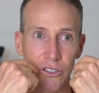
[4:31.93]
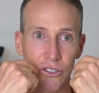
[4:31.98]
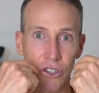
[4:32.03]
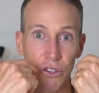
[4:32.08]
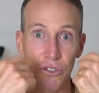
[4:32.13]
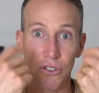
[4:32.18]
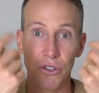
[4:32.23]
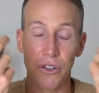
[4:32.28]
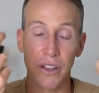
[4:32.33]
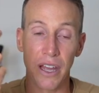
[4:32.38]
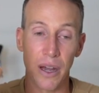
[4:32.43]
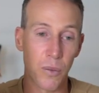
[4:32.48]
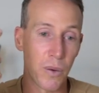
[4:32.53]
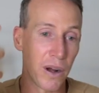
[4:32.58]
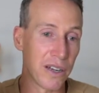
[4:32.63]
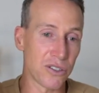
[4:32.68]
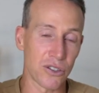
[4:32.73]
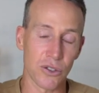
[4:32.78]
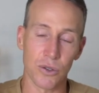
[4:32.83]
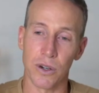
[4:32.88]
So do that
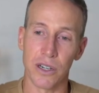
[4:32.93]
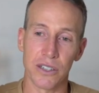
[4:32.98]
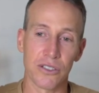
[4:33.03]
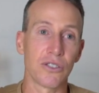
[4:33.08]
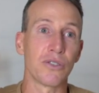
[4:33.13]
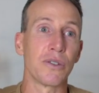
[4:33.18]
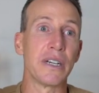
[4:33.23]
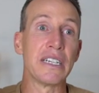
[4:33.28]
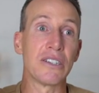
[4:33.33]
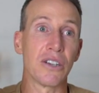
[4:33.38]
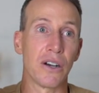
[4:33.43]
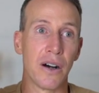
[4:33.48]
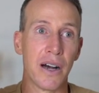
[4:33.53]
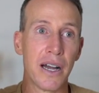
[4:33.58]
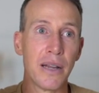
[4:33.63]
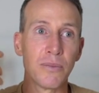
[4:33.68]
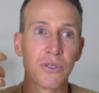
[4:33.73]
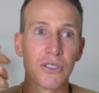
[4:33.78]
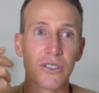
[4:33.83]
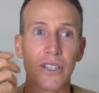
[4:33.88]
once, twice, three
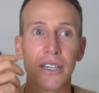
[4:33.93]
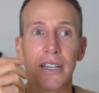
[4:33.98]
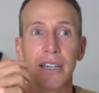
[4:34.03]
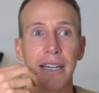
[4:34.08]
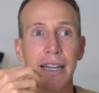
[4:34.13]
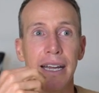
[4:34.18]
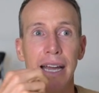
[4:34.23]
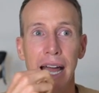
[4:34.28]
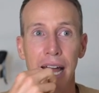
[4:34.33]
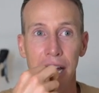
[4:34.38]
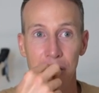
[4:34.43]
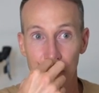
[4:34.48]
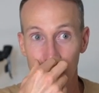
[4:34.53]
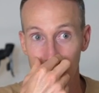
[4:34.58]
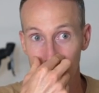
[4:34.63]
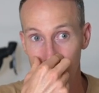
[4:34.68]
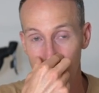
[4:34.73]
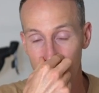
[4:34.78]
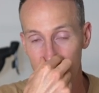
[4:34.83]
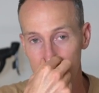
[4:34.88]
times and you'll
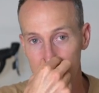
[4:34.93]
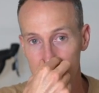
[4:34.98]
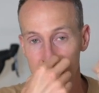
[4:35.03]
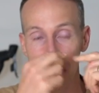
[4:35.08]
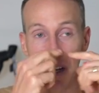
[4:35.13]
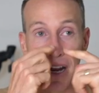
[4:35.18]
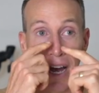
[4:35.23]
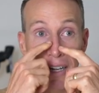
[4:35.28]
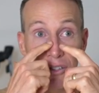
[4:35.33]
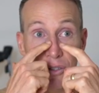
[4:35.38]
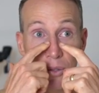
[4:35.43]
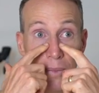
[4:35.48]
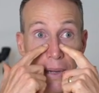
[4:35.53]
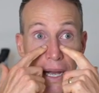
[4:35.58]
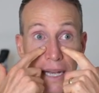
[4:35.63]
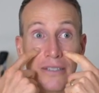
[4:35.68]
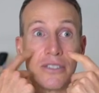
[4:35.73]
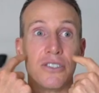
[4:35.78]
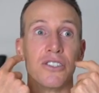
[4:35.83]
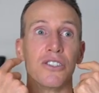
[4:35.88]
notice your nasal
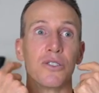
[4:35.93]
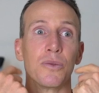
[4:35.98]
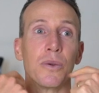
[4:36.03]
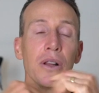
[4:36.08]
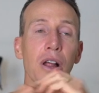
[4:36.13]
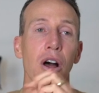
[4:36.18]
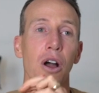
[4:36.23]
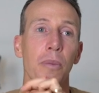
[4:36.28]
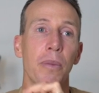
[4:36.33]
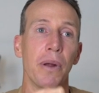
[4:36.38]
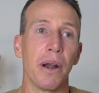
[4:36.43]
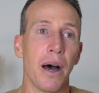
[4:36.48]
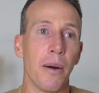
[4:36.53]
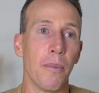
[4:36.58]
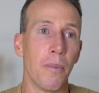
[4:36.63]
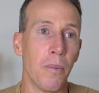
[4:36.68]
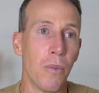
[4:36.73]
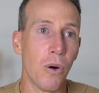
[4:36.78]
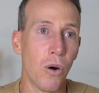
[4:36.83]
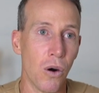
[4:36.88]
passages will open up
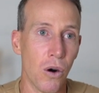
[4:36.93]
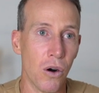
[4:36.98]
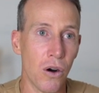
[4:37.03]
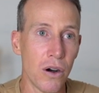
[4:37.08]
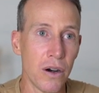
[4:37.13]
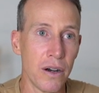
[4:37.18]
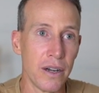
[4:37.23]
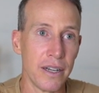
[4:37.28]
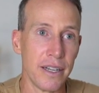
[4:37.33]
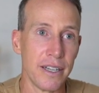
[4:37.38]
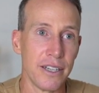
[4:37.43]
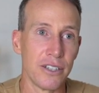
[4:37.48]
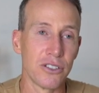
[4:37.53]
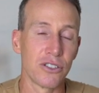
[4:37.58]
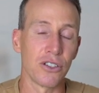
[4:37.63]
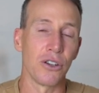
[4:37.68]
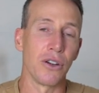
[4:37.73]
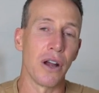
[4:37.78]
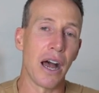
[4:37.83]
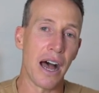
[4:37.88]
more.
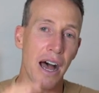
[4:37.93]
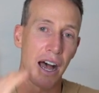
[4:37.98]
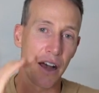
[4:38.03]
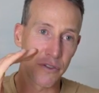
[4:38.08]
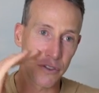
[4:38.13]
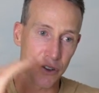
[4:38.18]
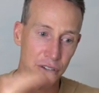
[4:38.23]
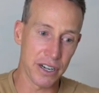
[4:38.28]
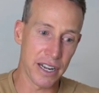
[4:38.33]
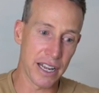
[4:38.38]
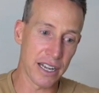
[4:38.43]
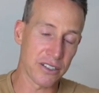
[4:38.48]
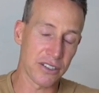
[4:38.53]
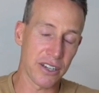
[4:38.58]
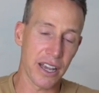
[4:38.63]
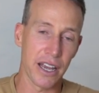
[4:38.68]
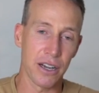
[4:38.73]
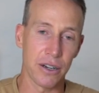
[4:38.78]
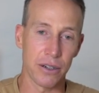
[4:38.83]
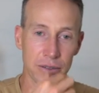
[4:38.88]
So after an
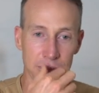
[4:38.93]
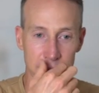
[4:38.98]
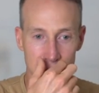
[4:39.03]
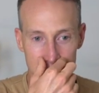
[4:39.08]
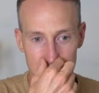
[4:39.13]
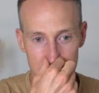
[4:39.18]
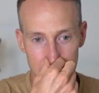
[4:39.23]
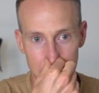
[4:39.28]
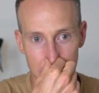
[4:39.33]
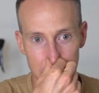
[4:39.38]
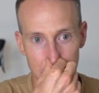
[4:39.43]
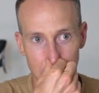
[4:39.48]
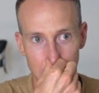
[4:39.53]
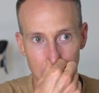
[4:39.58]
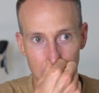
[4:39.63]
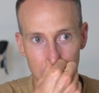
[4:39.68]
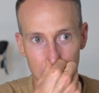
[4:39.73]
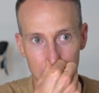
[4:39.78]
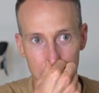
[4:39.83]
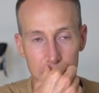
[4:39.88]
exhale,
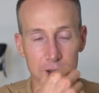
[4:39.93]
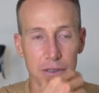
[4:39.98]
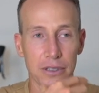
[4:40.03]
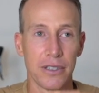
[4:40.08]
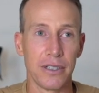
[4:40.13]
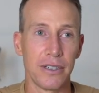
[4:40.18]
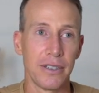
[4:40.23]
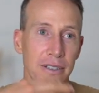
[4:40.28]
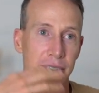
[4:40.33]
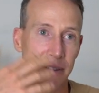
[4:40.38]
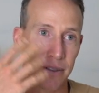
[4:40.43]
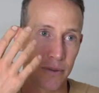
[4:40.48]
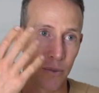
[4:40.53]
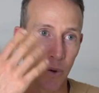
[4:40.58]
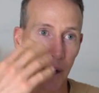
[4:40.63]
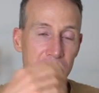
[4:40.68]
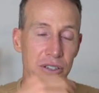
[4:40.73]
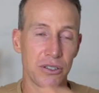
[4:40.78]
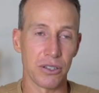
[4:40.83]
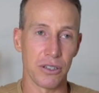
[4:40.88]
hold,
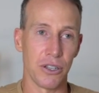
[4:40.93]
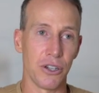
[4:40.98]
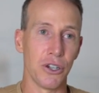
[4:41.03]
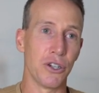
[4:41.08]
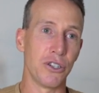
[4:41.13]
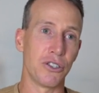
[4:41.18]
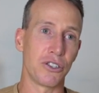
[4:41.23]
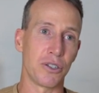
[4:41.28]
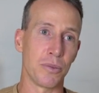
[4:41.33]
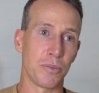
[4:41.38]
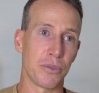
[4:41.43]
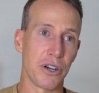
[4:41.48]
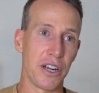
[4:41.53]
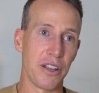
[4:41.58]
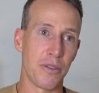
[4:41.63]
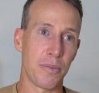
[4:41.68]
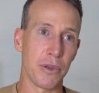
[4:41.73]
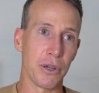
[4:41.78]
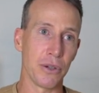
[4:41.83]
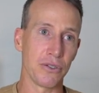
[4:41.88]
wait till the urge to
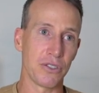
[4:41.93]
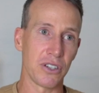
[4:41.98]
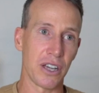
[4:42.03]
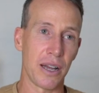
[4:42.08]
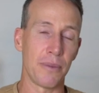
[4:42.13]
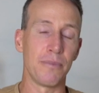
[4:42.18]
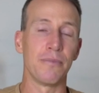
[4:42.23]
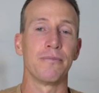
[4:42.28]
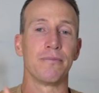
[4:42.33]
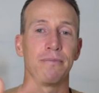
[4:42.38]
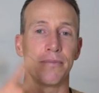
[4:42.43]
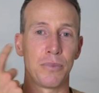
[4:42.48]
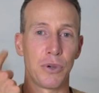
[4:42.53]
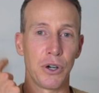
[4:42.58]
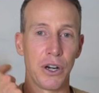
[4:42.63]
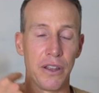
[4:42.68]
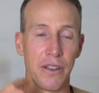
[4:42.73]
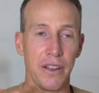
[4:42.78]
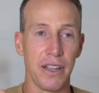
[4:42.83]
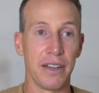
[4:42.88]
breathe builds up,
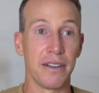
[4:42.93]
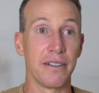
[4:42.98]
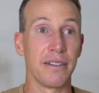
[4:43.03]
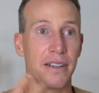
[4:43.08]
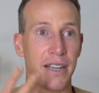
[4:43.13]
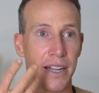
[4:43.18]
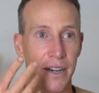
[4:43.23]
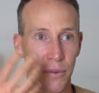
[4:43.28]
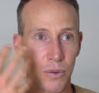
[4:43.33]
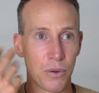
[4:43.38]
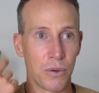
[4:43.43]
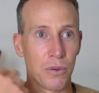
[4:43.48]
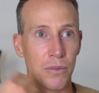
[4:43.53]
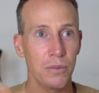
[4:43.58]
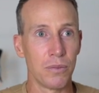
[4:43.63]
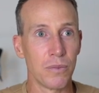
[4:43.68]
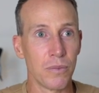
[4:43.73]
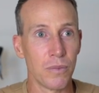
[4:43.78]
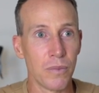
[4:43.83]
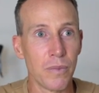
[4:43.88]
breathe in and it will
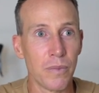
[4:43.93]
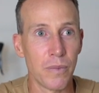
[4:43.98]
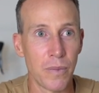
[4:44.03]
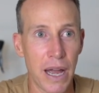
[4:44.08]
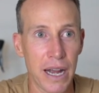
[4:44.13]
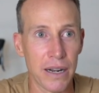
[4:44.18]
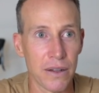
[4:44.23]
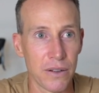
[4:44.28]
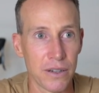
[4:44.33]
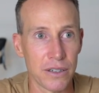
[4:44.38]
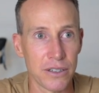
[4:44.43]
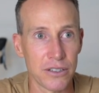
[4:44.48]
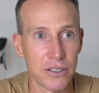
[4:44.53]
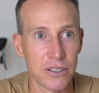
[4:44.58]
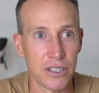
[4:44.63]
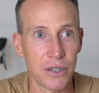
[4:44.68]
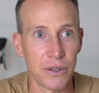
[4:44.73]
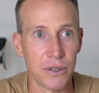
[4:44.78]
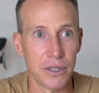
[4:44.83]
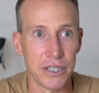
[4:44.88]
act like a
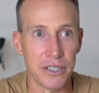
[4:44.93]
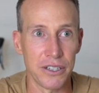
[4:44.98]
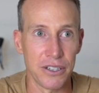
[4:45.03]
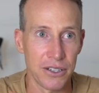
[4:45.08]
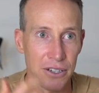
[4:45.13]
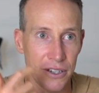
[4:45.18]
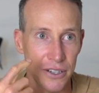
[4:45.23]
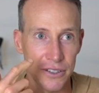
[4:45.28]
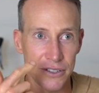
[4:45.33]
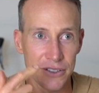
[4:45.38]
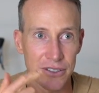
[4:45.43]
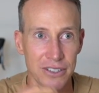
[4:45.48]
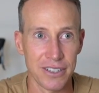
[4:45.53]
steroid in your nose.